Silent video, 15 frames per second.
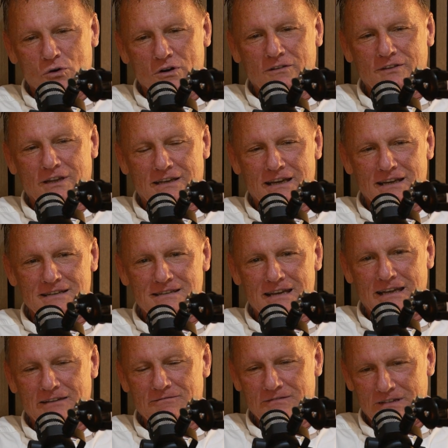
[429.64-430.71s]
one of the things,
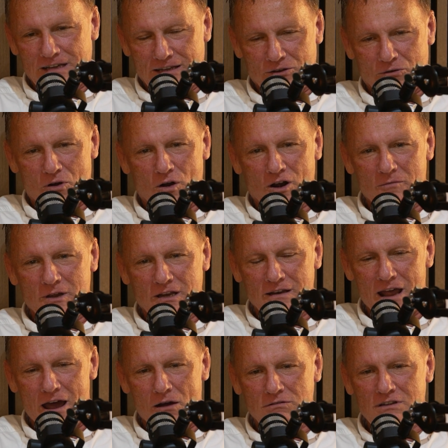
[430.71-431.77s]
even in the role I'm
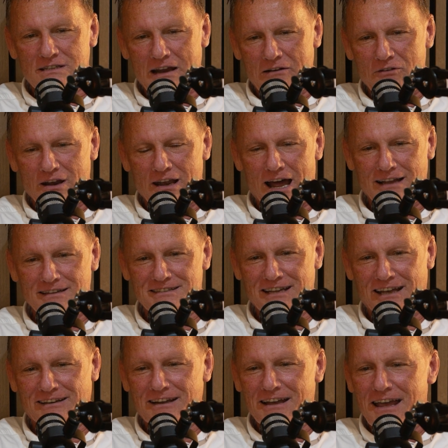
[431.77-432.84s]
in now, several lads
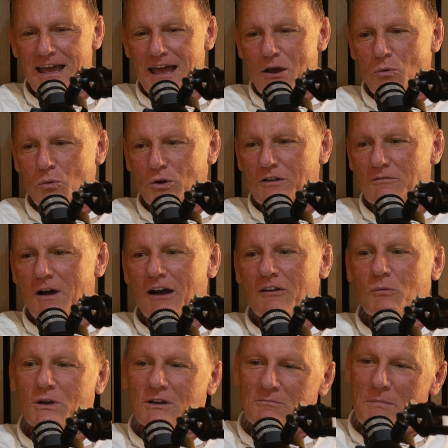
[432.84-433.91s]
that I
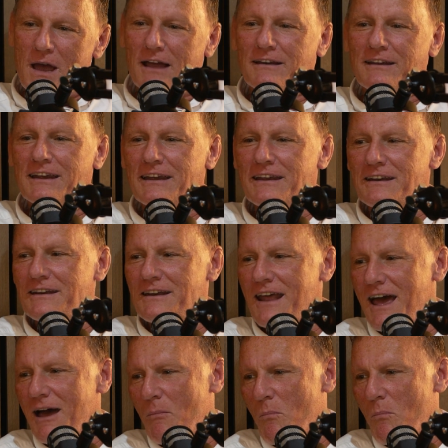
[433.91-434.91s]
would have met in